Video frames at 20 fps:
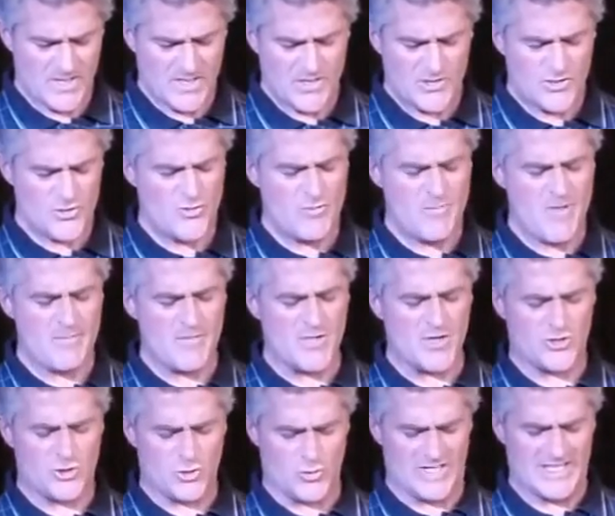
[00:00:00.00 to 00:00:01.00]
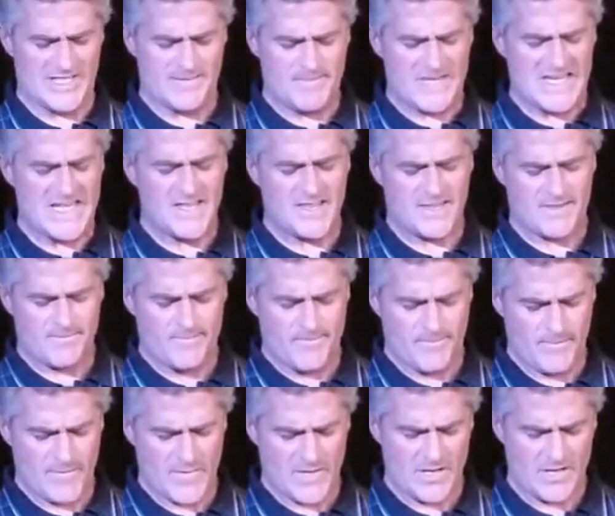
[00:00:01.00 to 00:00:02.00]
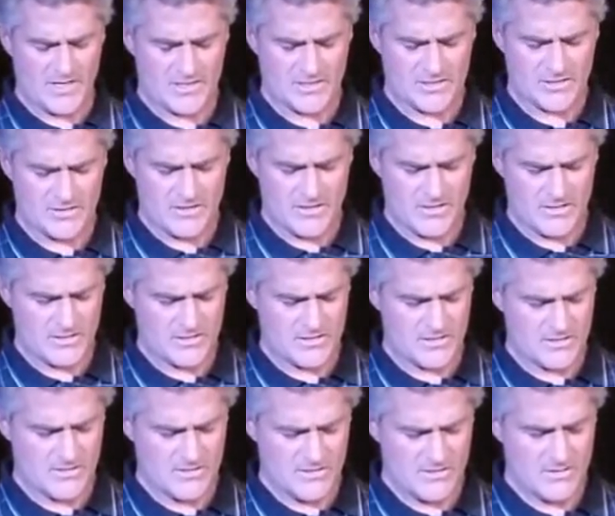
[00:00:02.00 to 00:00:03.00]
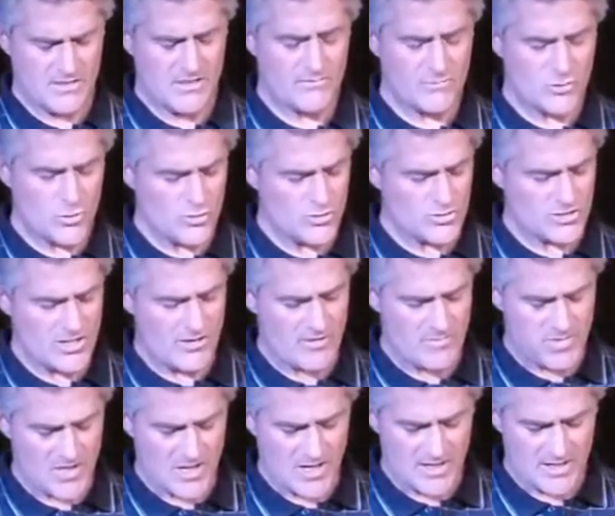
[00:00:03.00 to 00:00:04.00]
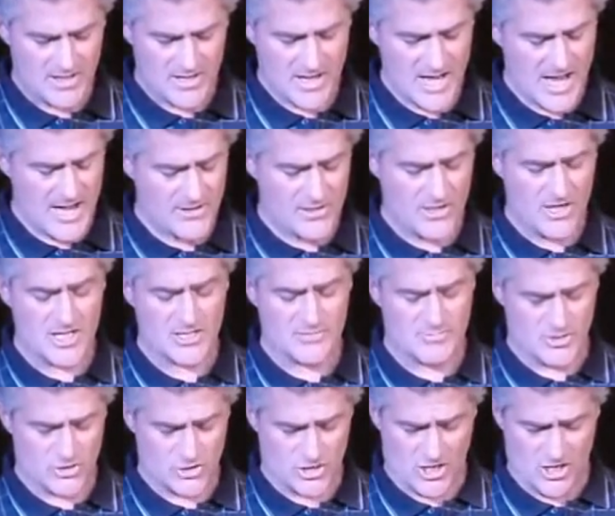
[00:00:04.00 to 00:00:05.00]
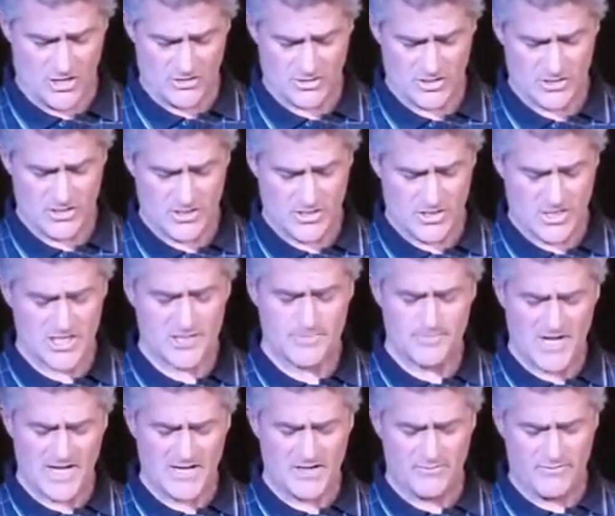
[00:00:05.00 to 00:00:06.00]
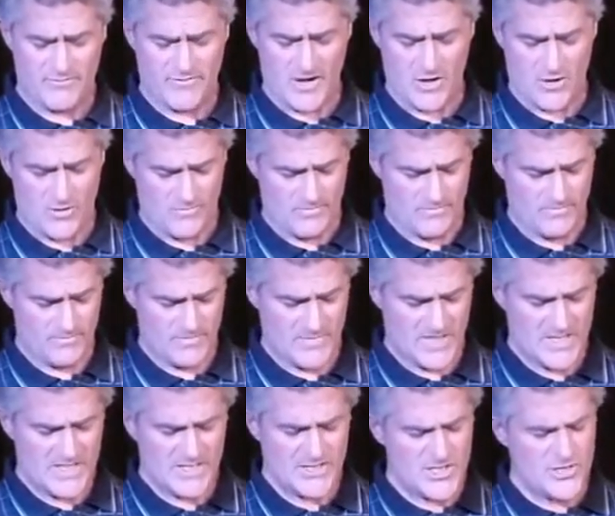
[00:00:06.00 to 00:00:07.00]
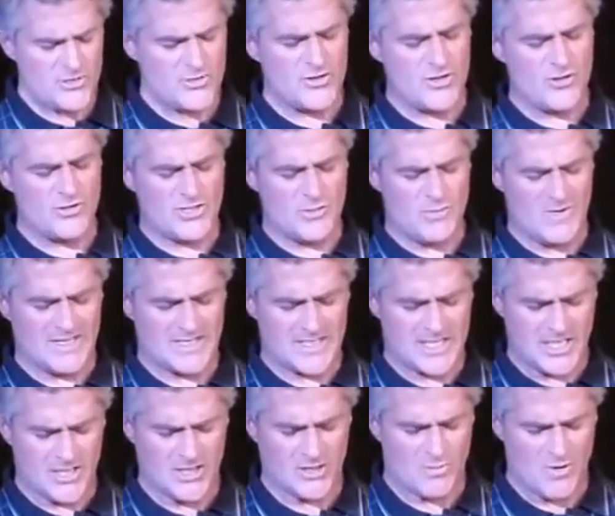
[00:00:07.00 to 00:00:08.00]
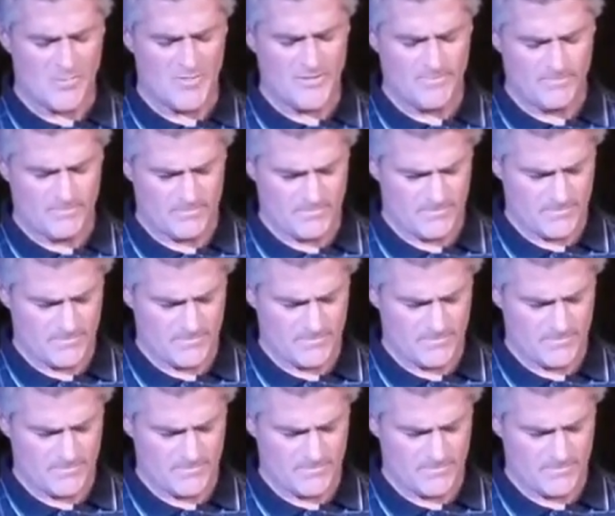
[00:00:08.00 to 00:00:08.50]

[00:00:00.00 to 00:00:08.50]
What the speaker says: "Do you remember Joyce Beef?" asked Carruthers. "Of course," I replied. "And her husband, Charles. A splendid fellow. Did you know she once killed a woman?"